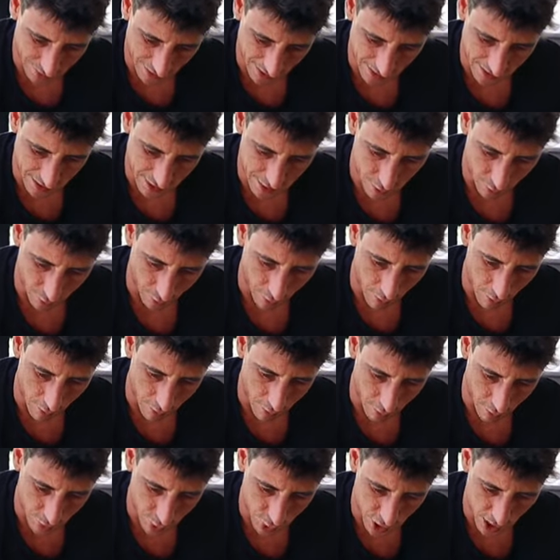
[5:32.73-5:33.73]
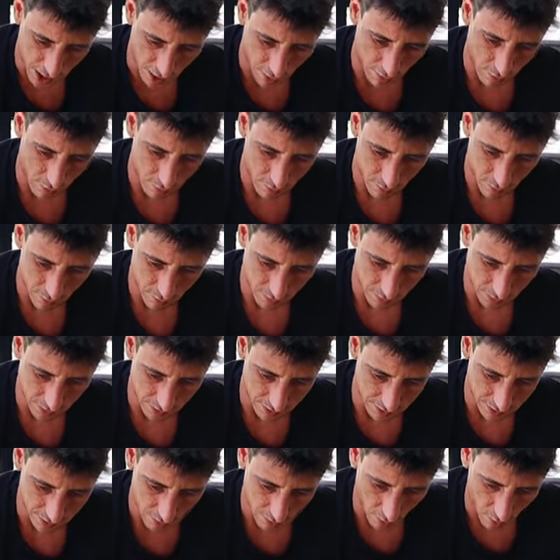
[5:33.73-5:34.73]
And these are all shell.
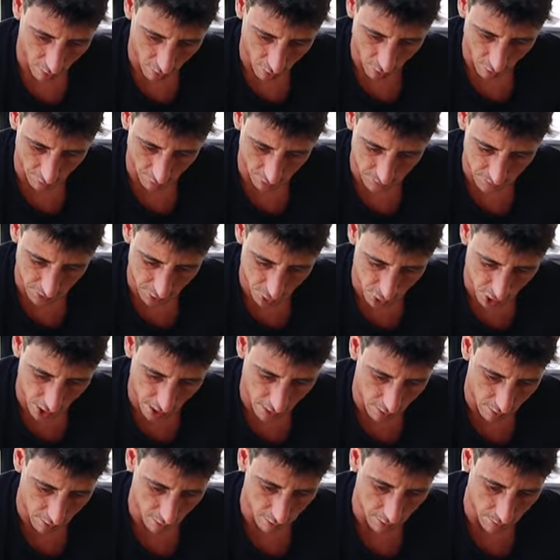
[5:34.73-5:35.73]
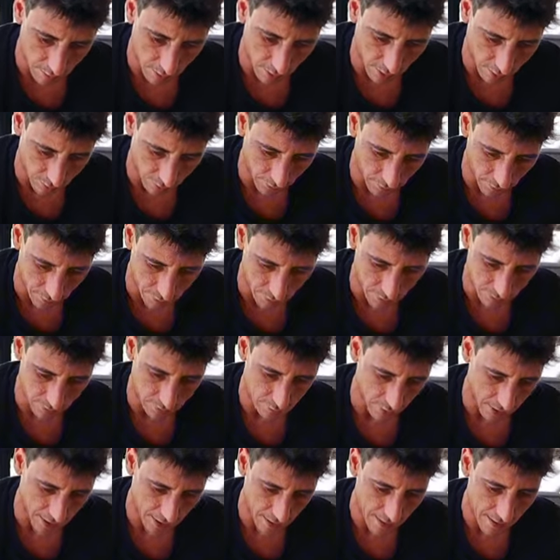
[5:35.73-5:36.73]
This is all from the shell. The book from
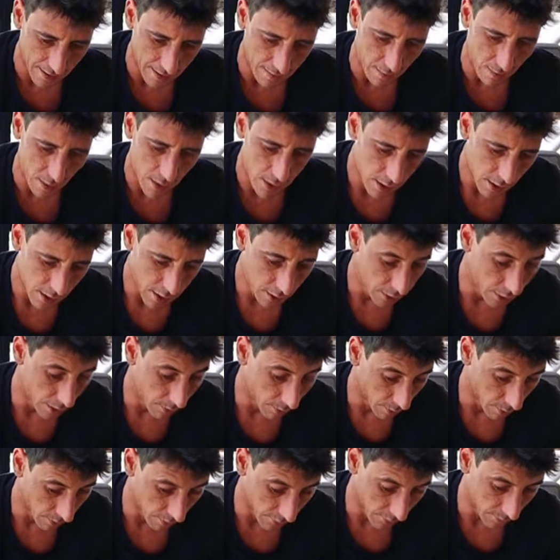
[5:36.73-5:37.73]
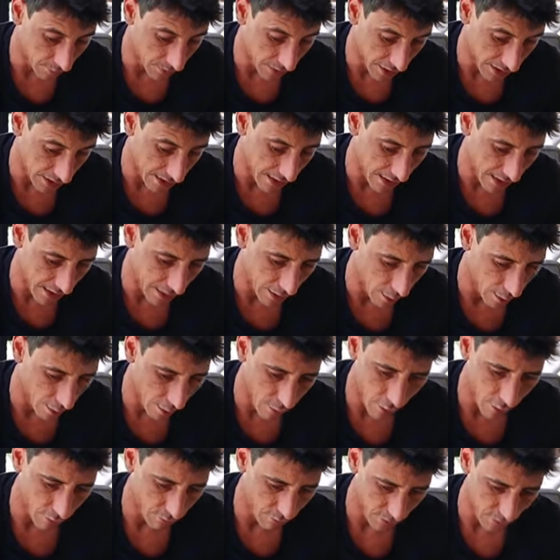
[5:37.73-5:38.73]
right now, the book from tonight,
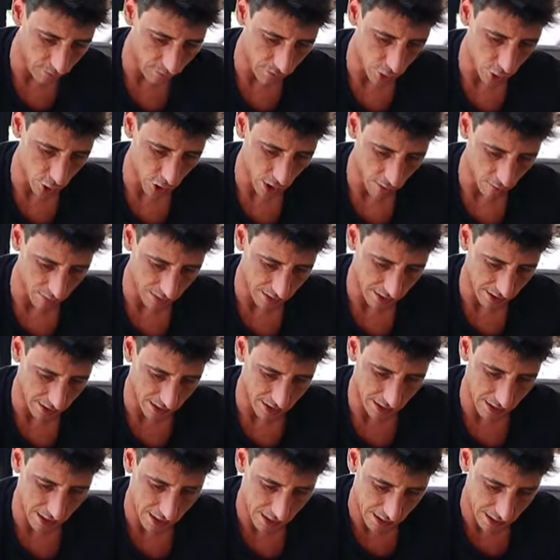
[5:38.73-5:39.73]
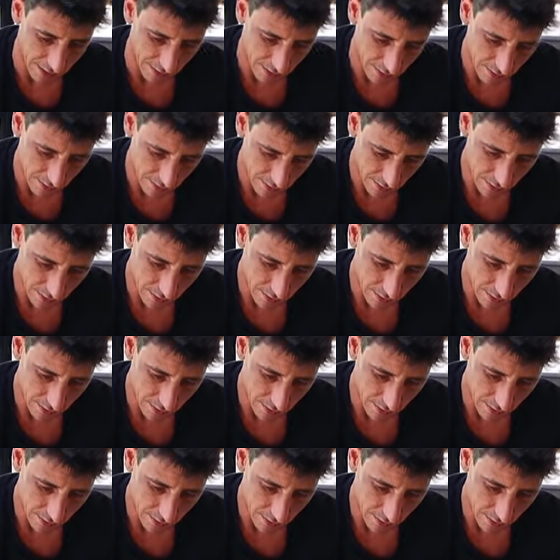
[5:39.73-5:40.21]
all from the shell. 19.